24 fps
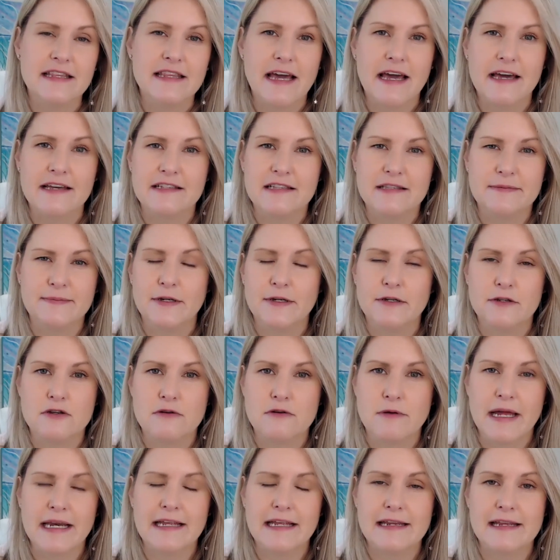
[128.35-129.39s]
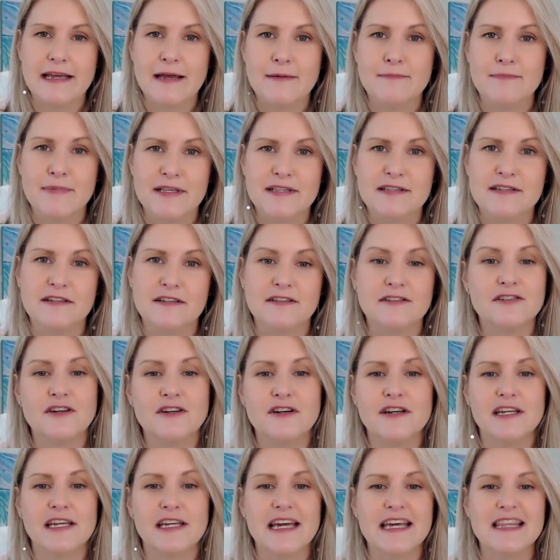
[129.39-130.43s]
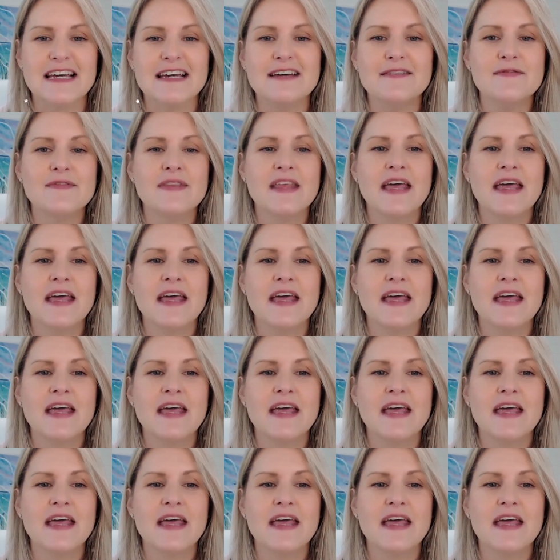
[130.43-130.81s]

that spirituality and business go together.